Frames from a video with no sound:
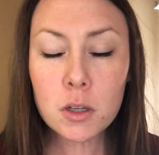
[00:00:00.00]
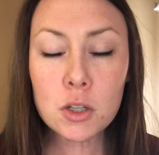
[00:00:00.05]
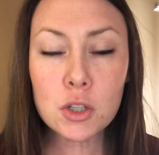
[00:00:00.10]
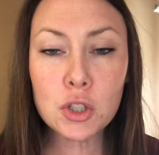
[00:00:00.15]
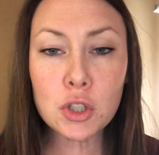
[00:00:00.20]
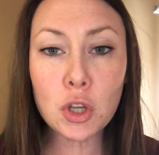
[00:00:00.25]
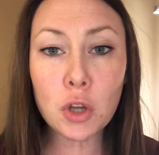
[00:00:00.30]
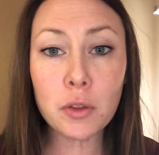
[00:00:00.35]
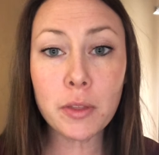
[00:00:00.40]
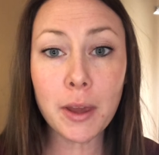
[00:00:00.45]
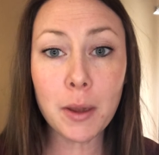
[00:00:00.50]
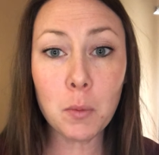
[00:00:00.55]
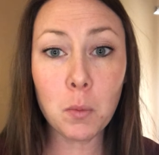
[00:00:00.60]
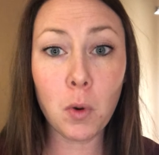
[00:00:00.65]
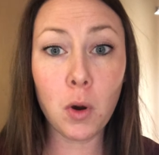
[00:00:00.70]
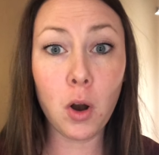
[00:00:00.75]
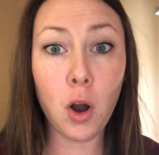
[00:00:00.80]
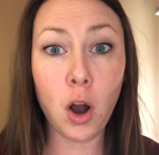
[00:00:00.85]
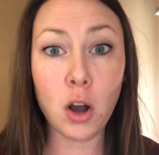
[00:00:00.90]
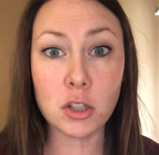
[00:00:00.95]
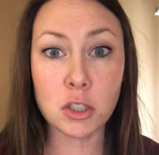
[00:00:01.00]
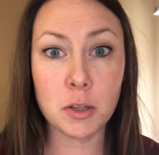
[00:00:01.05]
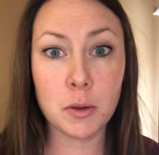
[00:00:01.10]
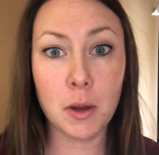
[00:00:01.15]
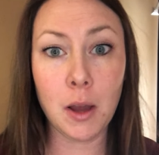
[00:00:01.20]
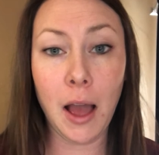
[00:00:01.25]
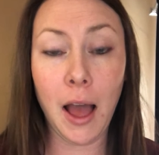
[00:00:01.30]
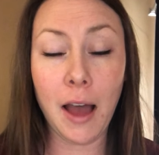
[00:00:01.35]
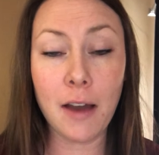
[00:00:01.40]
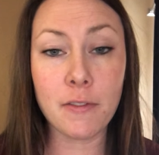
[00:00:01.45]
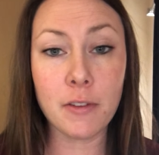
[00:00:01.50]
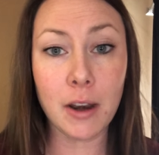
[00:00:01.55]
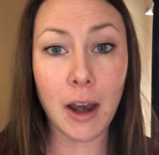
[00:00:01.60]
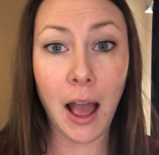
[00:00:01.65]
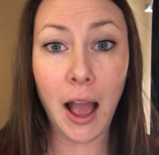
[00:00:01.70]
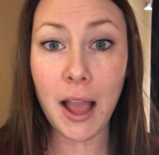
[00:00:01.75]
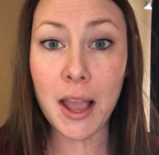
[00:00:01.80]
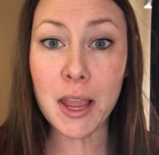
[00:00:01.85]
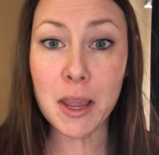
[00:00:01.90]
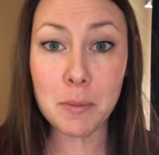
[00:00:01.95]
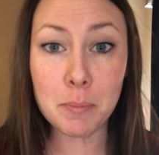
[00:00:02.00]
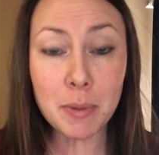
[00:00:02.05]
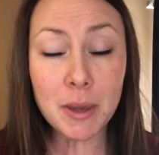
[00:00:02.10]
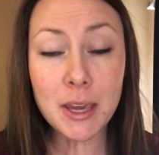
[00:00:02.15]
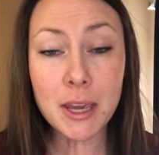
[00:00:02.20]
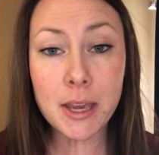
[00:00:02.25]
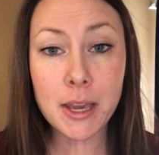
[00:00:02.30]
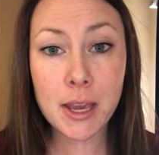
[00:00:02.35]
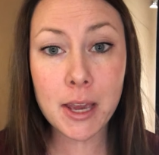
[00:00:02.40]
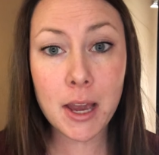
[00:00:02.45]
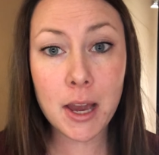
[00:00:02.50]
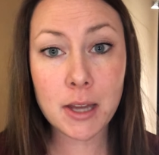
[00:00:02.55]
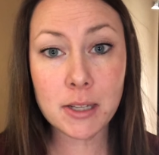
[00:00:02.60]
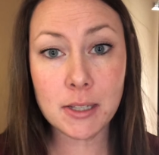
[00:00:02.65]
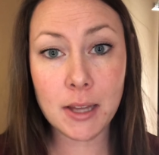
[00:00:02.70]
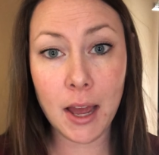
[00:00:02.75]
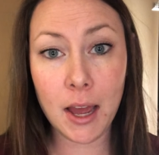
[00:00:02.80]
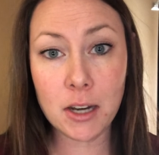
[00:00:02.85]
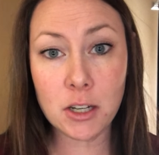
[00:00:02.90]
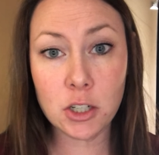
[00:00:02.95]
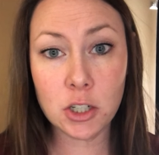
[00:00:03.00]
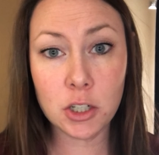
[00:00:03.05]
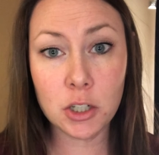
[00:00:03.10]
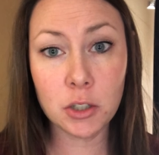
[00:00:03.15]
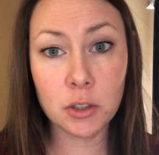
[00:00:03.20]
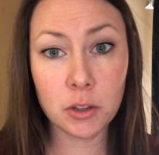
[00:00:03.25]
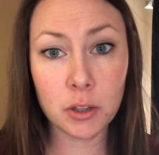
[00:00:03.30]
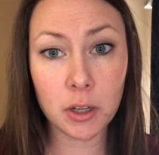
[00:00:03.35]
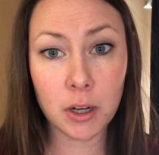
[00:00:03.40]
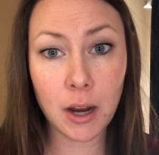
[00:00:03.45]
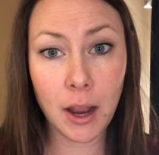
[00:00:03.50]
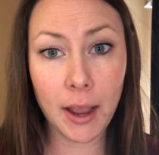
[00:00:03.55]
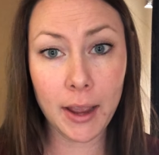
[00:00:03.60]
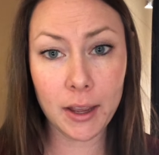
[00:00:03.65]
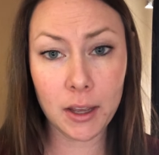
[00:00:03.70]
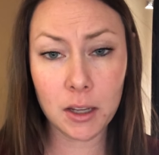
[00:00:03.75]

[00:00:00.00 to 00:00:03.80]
So they will also have an IEP attached to their